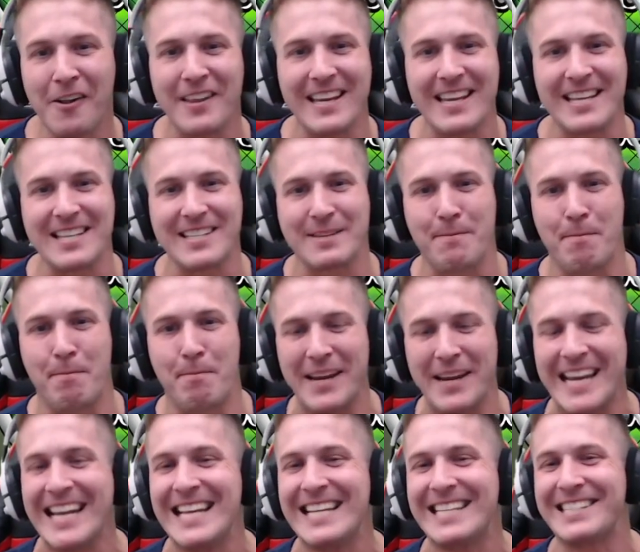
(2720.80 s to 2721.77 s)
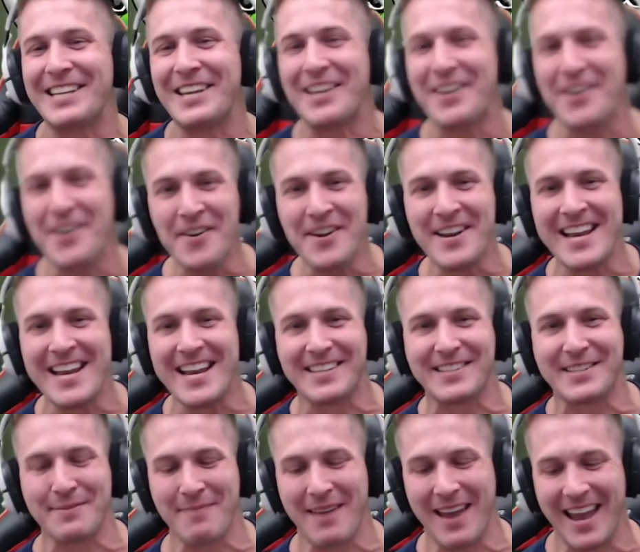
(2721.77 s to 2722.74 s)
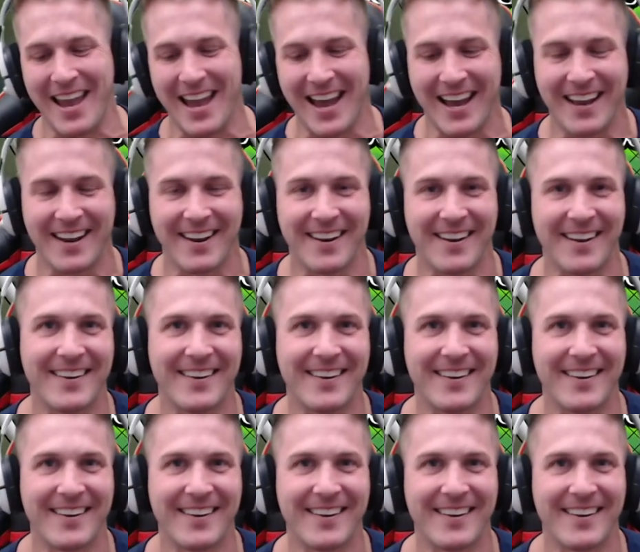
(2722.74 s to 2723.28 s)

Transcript: these beast units, man.